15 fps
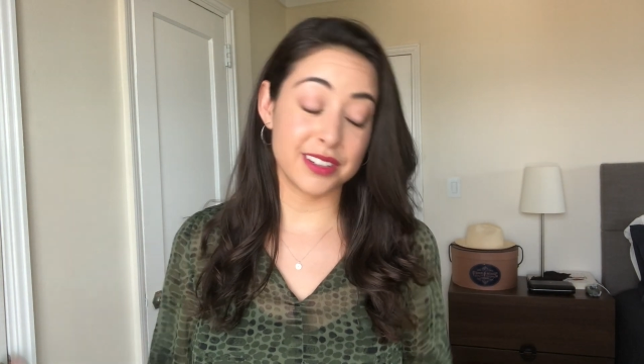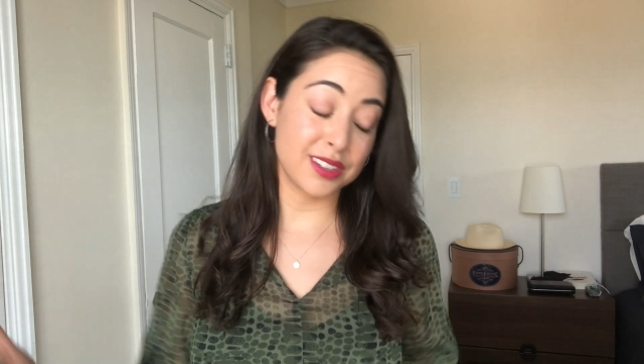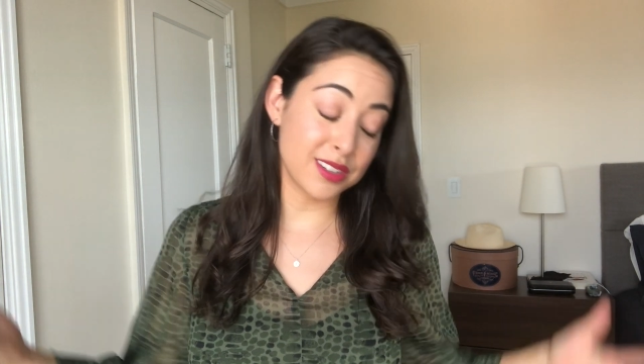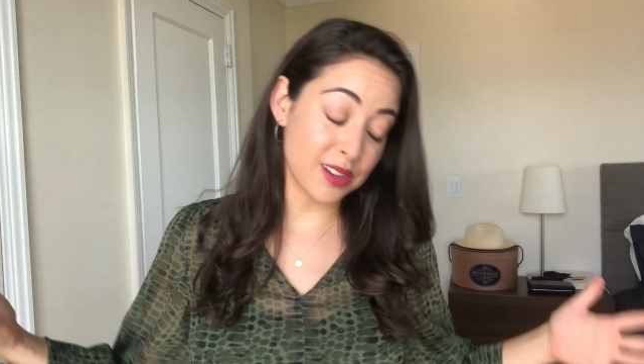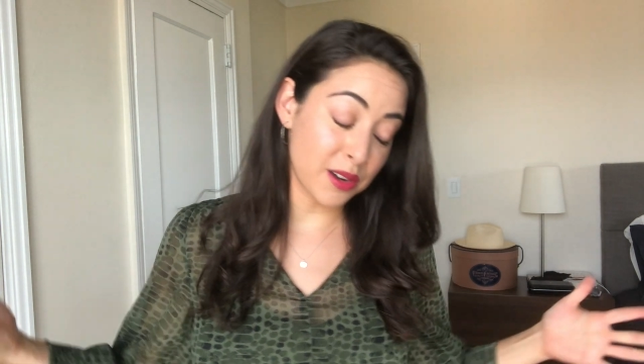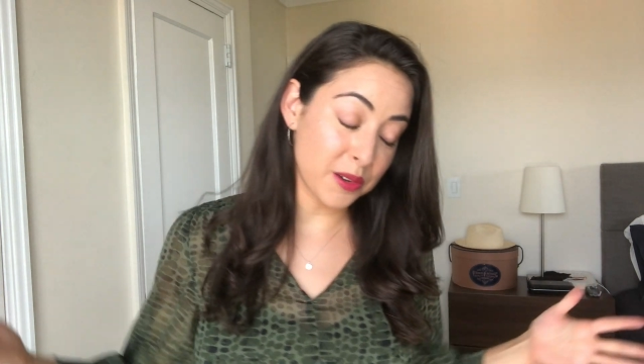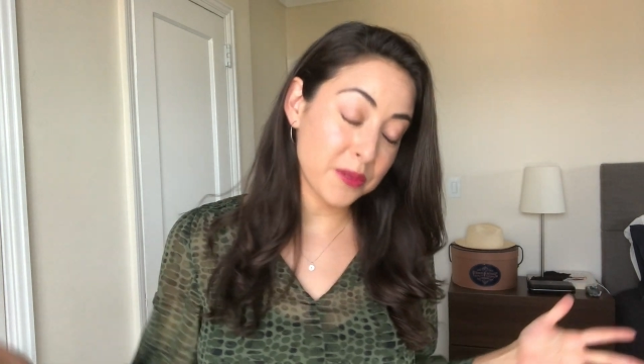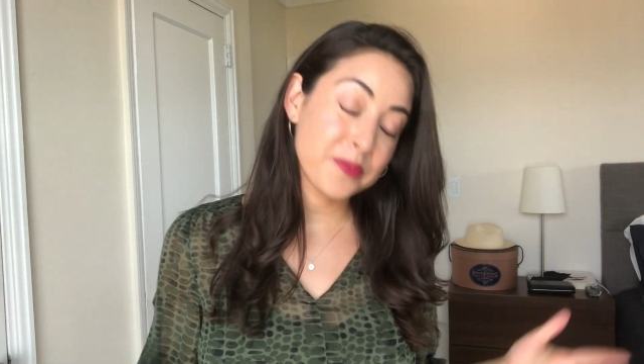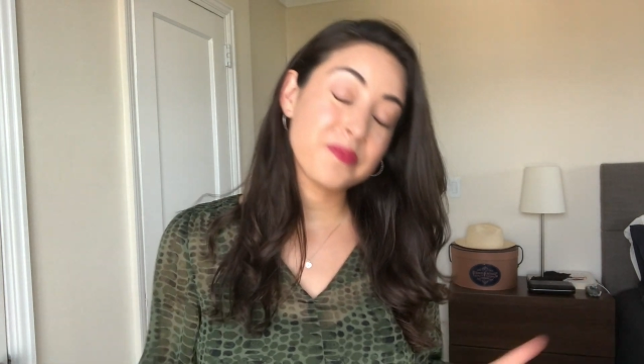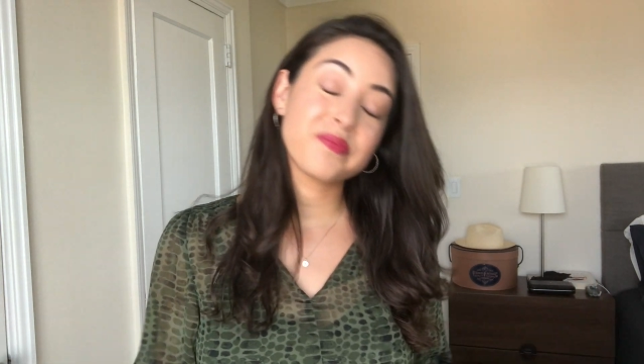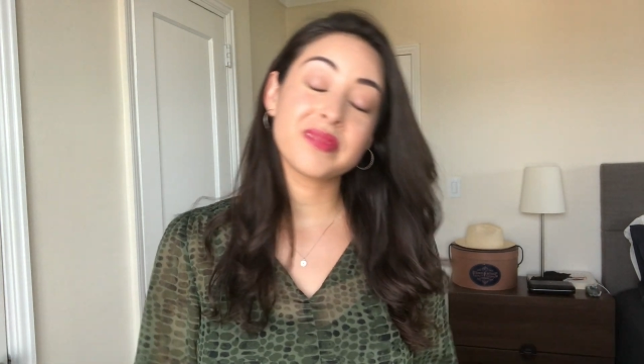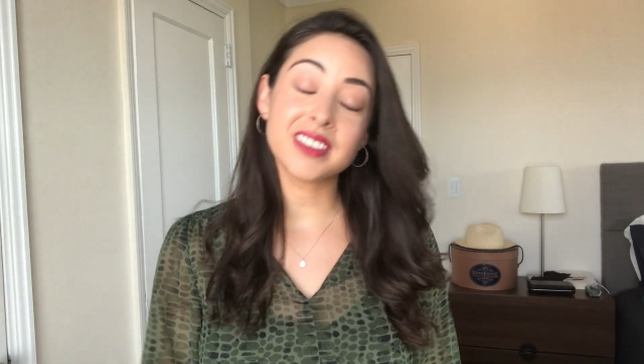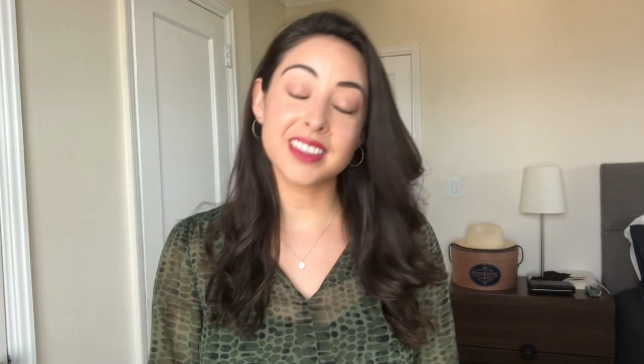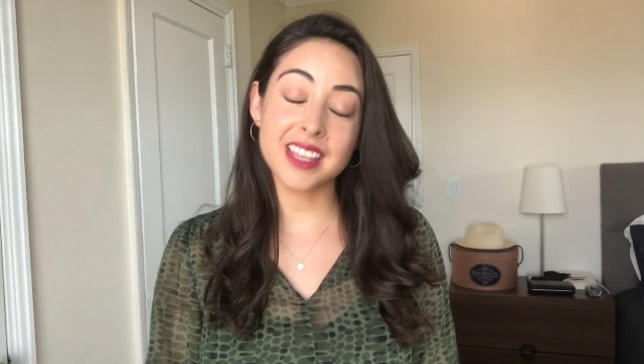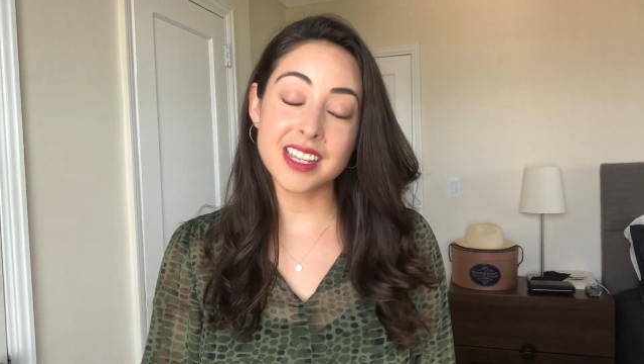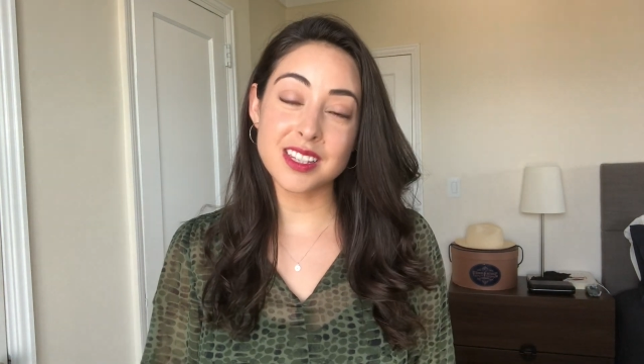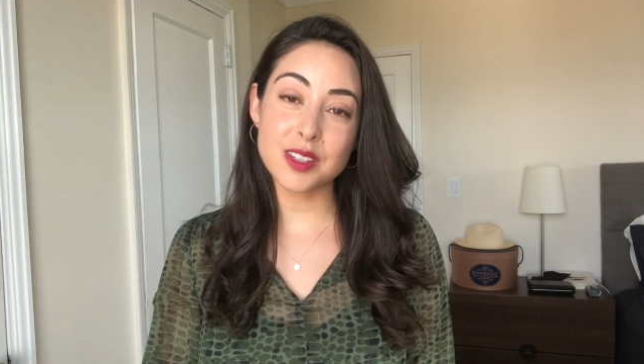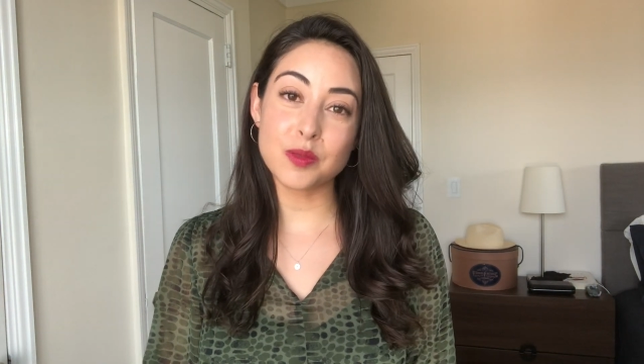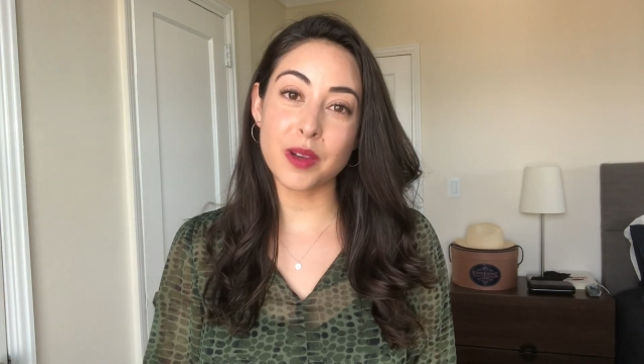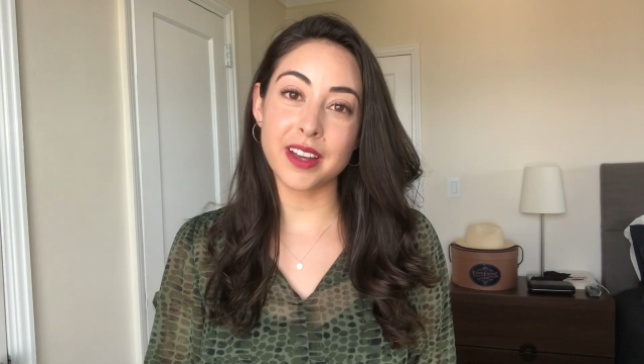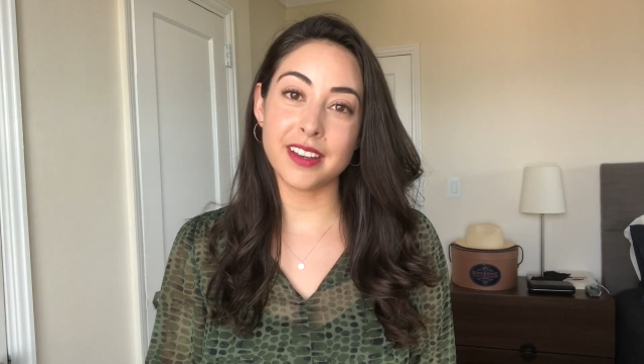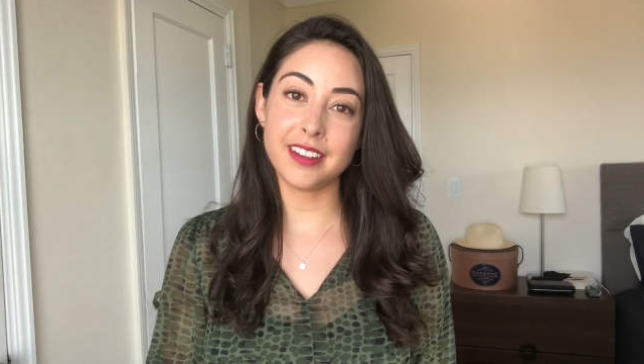So this
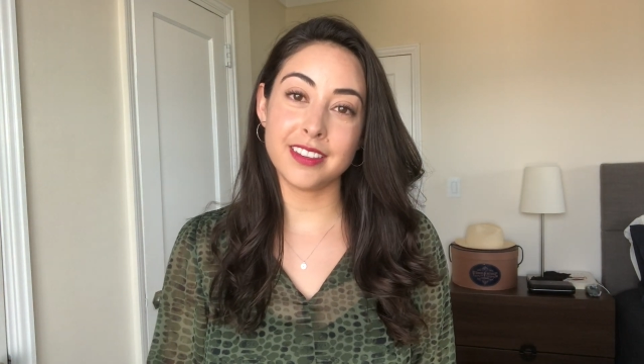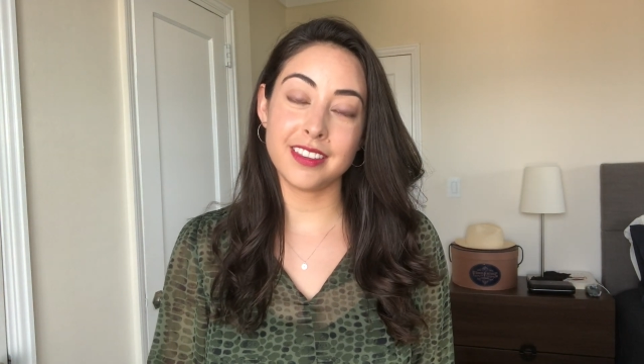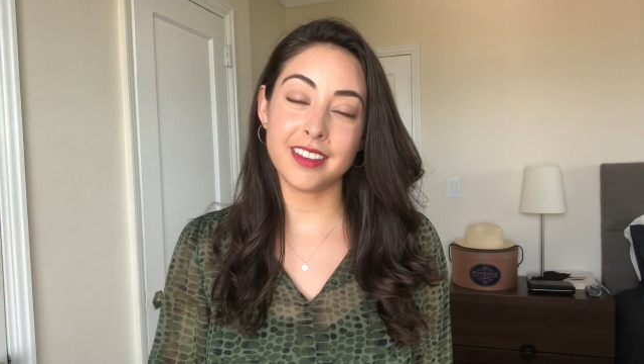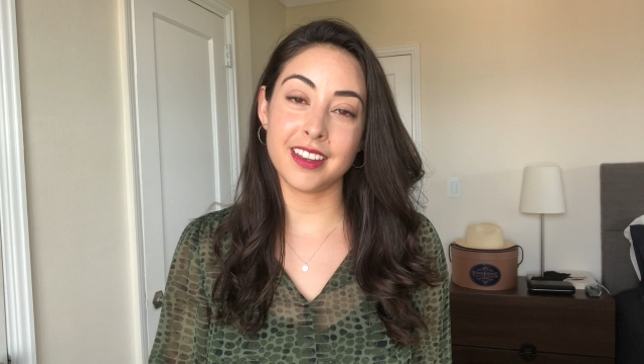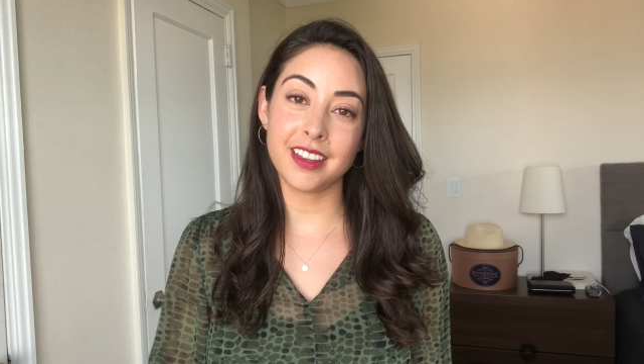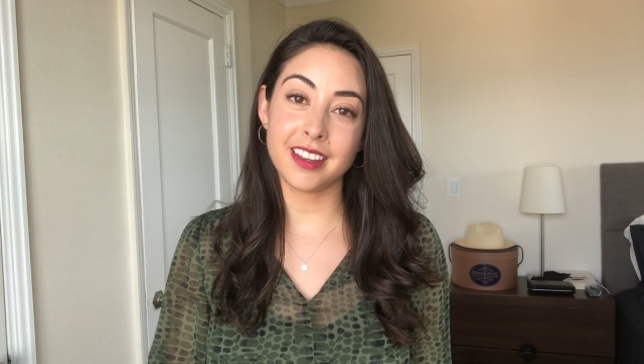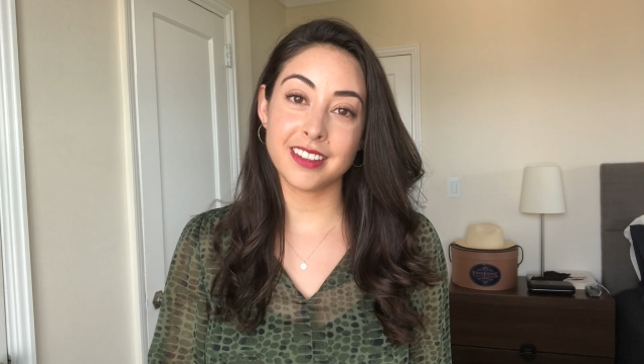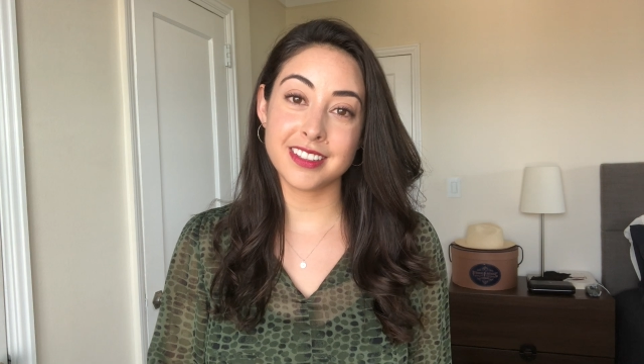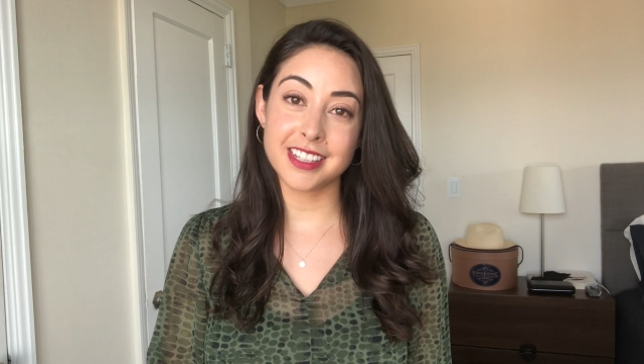is why I think